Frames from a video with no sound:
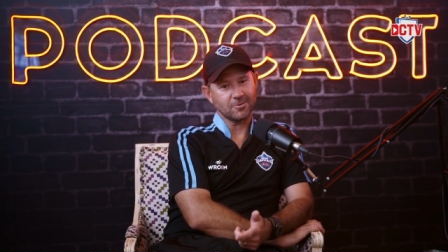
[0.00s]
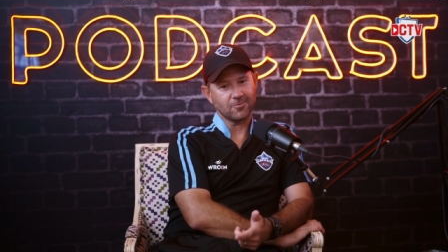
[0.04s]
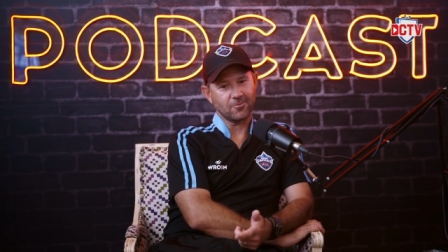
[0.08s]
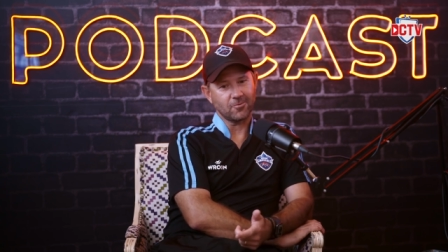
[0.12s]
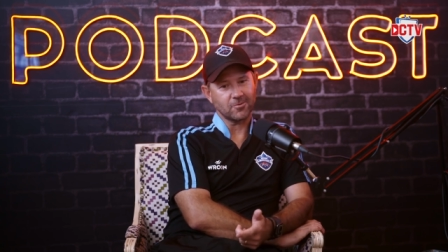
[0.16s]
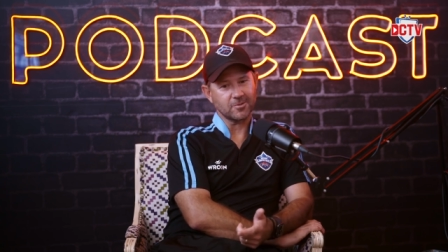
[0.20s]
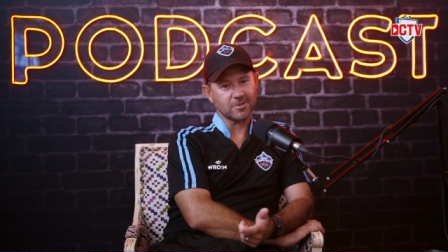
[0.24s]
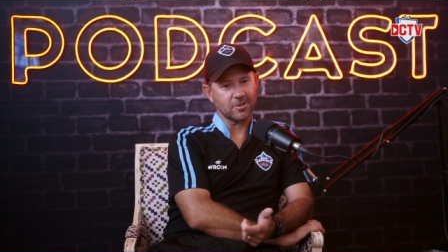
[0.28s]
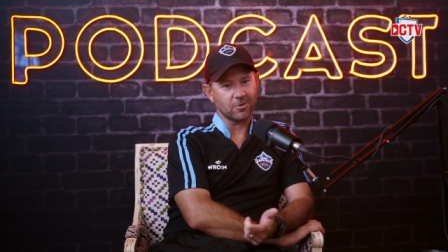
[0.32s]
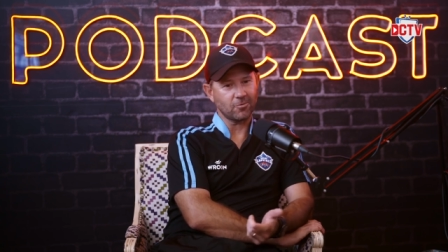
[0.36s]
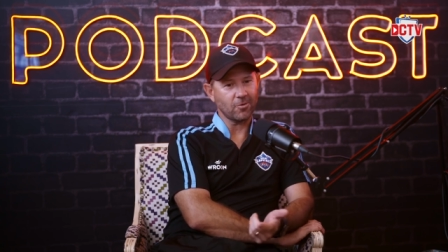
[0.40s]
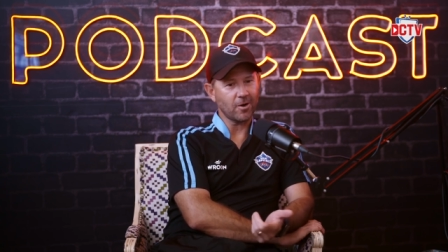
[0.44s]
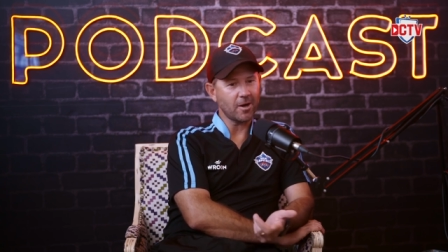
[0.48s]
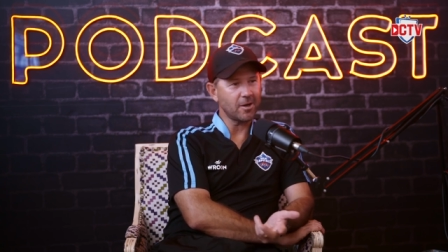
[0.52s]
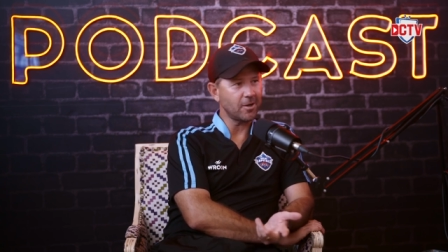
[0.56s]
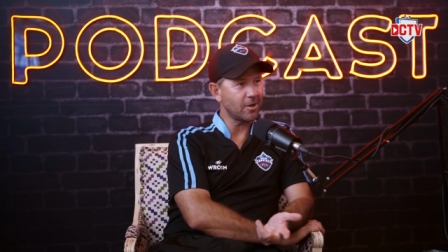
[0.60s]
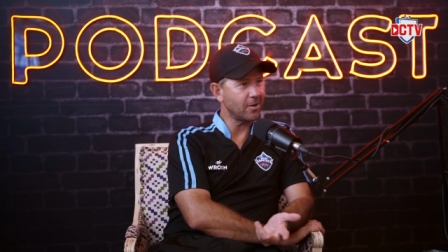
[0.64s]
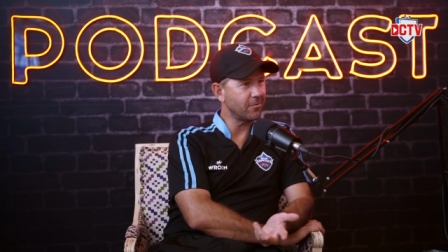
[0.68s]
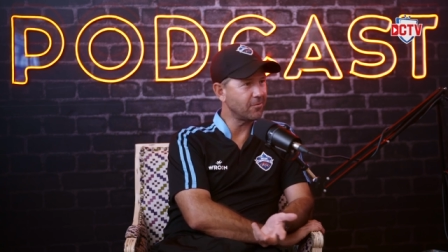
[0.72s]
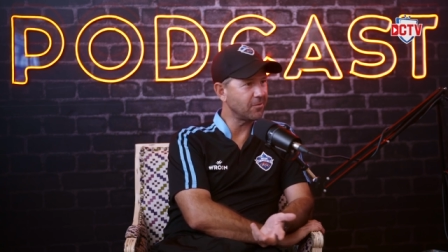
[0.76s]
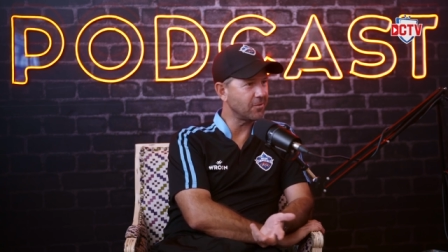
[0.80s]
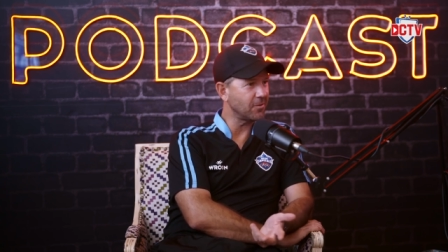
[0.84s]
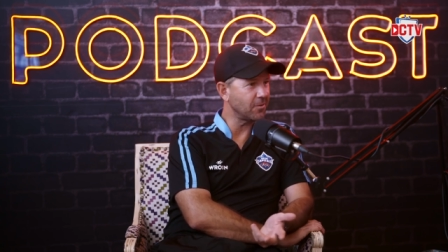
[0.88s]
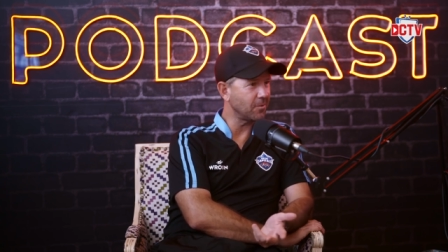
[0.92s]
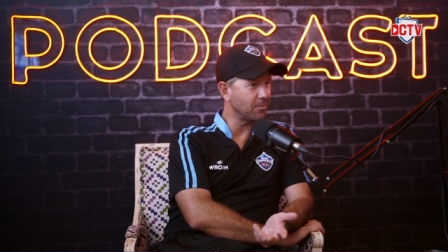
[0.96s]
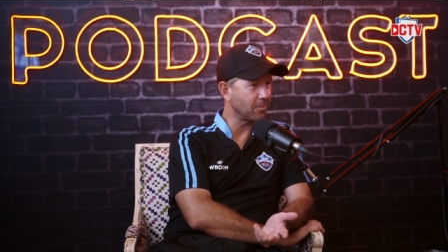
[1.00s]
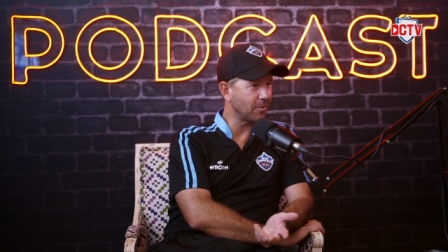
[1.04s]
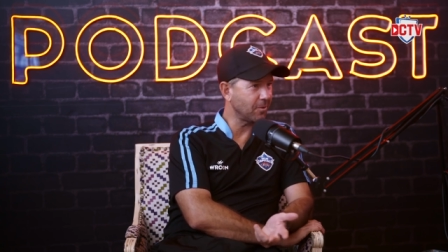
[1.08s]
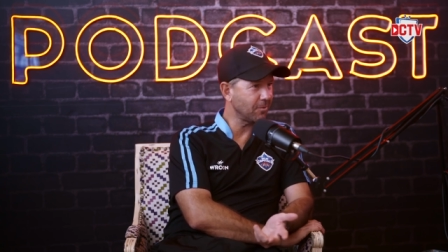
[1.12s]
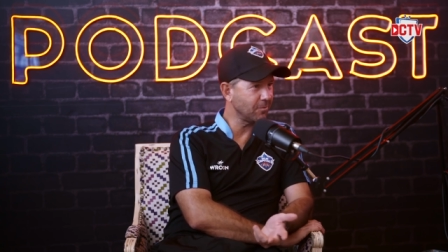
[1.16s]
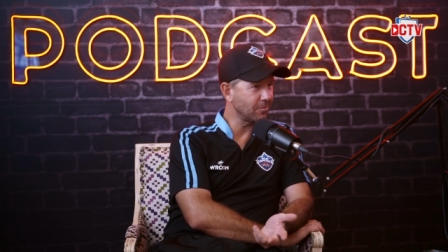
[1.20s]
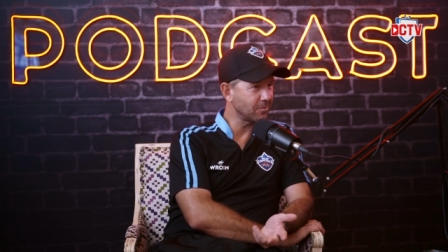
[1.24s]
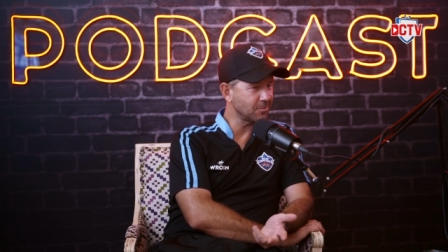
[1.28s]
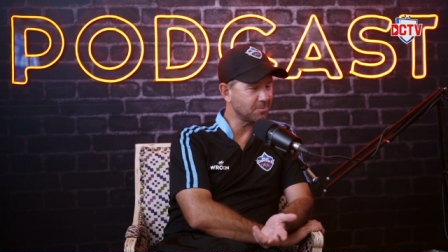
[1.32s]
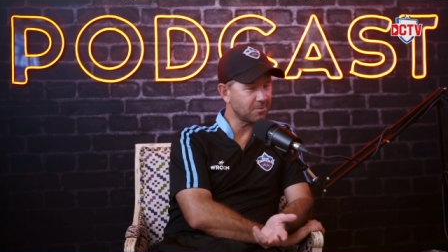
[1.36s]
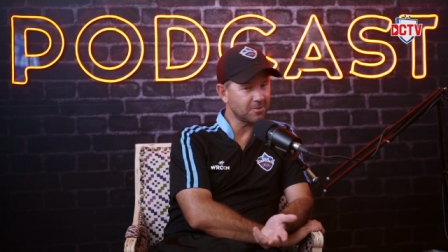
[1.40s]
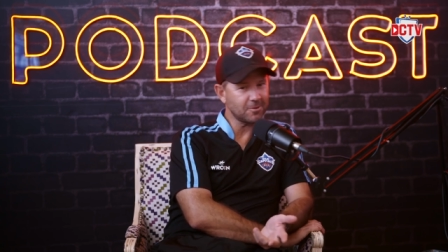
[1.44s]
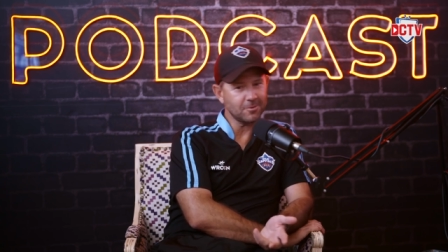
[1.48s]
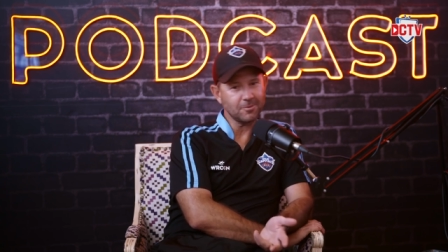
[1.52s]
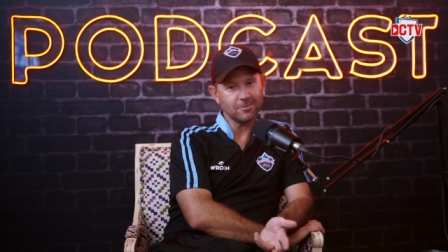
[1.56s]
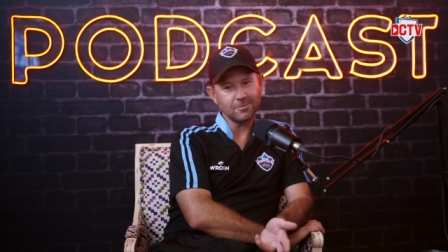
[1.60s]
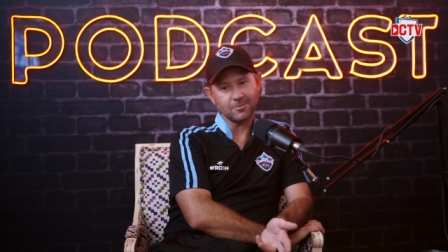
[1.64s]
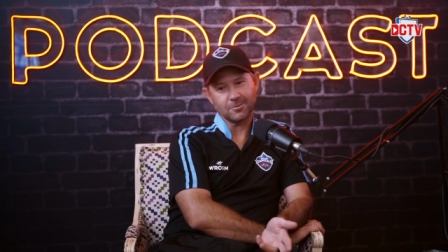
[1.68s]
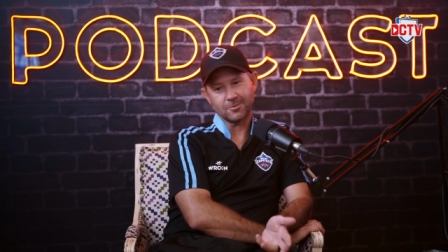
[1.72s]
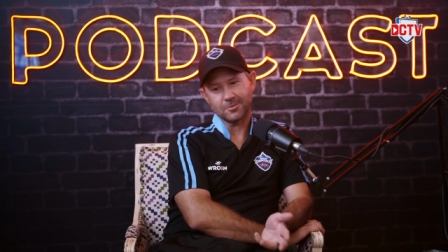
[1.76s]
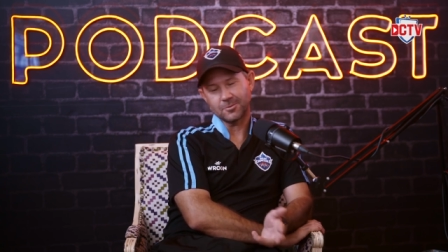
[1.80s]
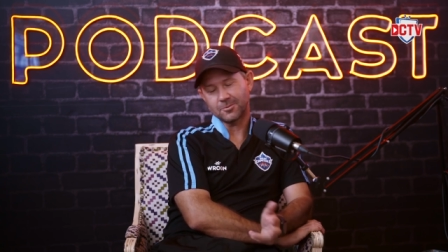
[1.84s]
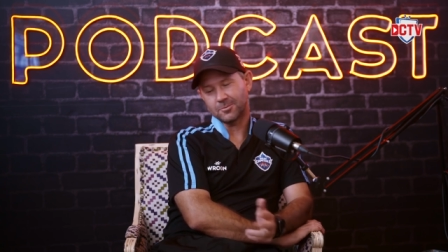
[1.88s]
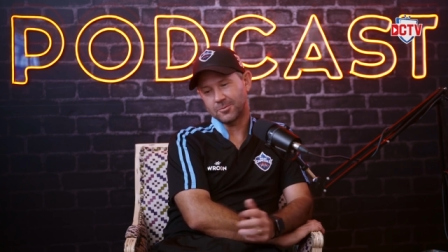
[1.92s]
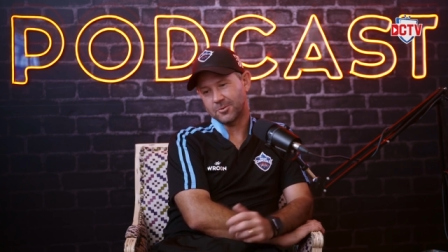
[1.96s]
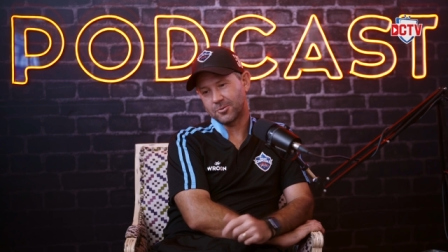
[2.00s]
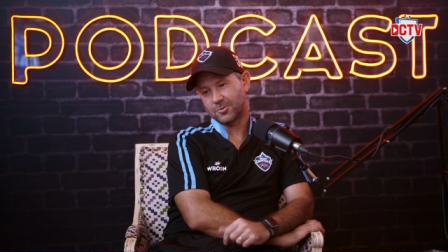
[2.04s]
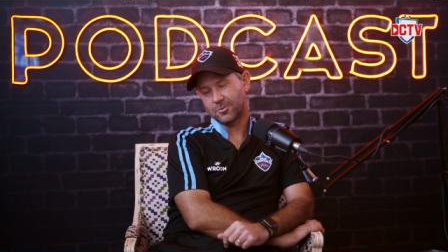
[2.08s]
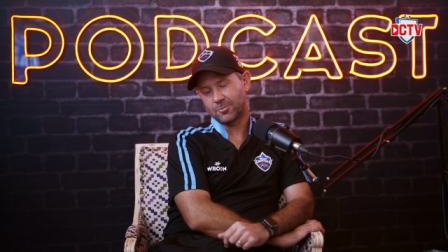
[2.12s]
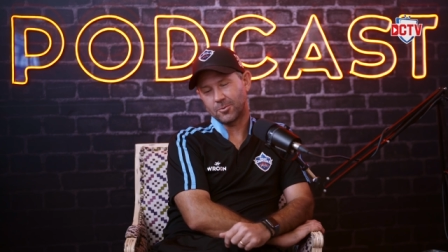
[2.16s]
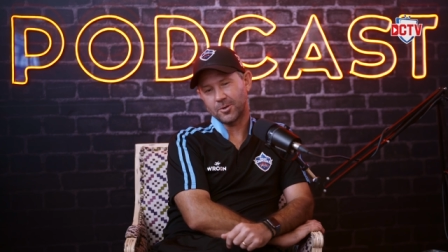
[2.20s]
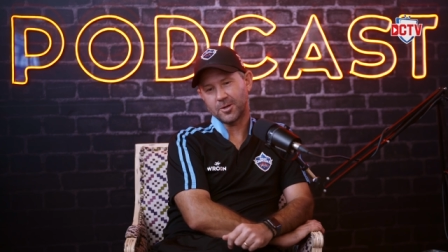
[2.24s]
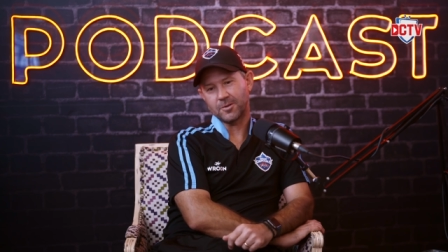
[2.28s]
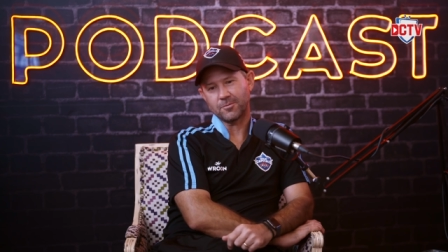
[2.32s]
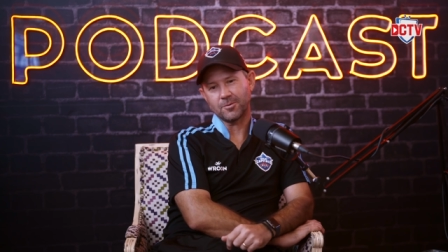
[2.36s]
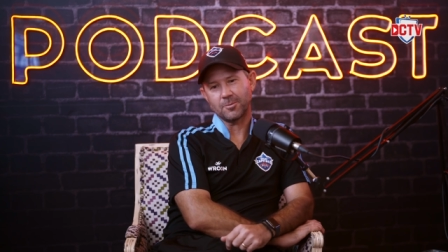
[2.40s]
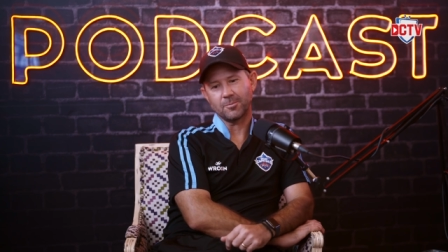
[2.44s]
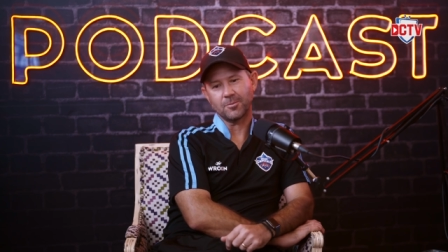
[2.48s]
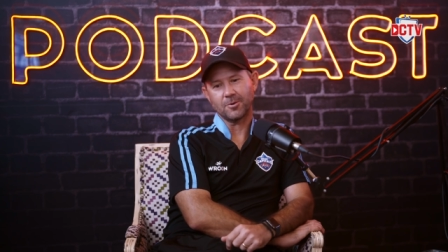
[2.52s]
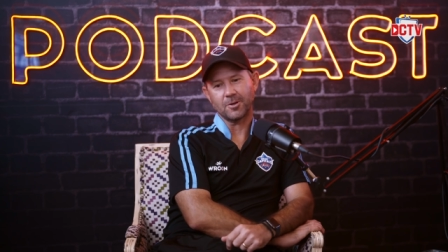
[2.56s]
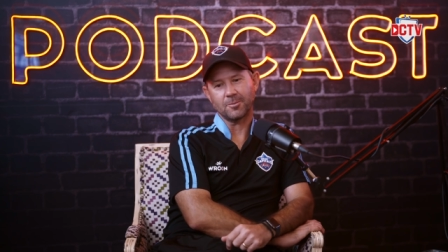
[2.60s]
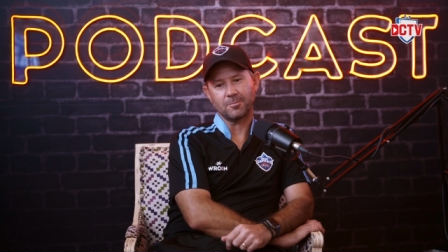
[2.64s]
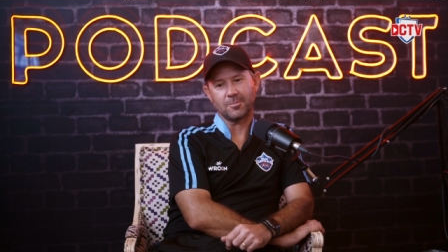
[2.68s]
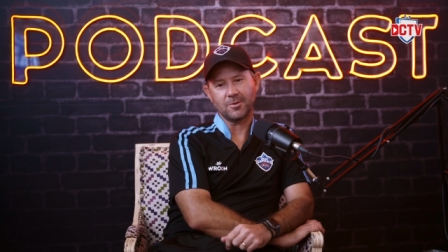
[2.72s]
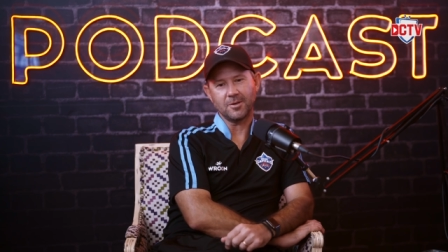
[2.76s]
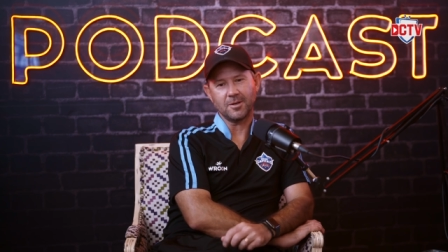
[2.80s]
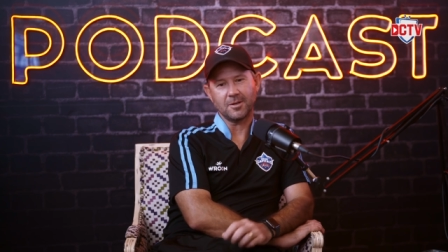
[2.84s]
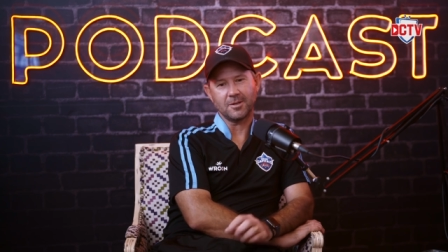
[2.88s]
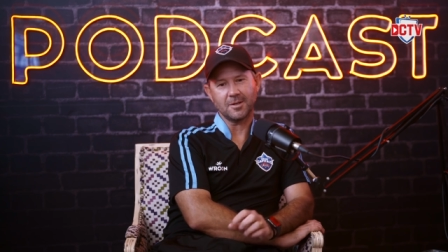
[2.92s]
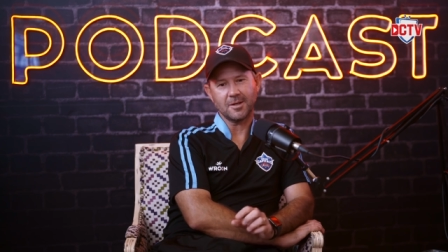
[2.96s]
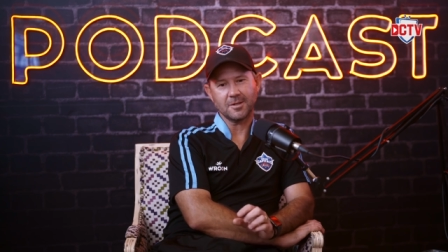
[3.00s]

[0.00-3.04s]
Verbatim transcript: or if it's a great over that the bowlers bowl, or, or whatever it might be.